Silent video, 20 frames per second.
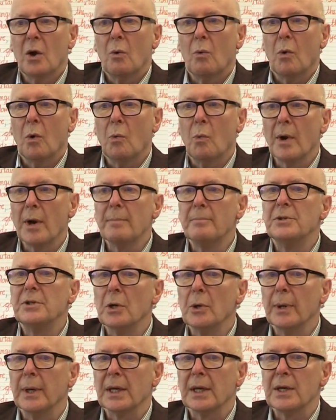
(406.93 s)
well, what I'm
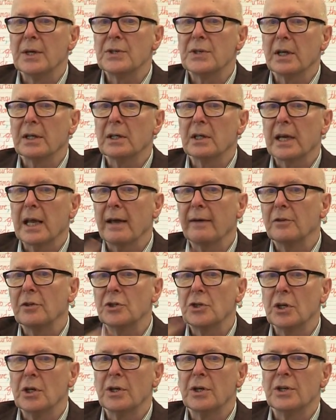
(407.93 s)
doing is I'm going to have a
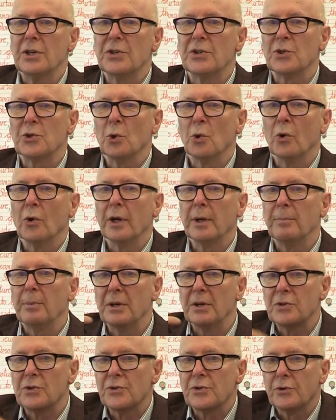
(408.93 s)
journey story,
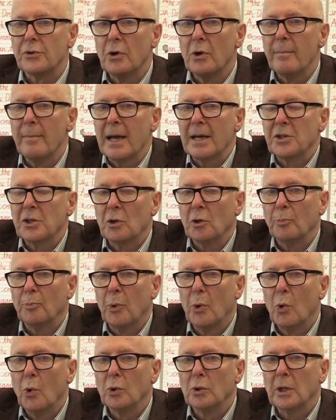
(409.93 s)
but it's through a magical
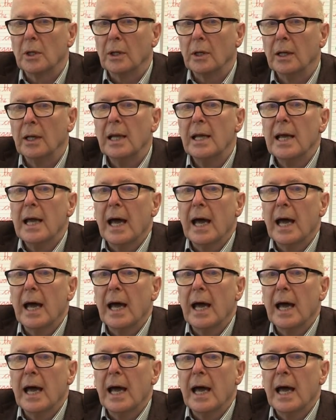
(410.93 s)
portal,